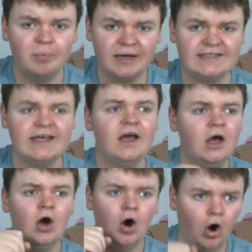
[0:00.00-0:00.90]
busy
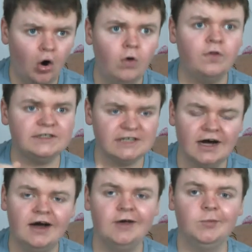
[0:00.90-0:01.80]
all the
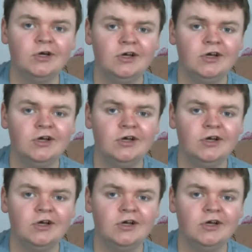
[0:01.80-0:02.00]
time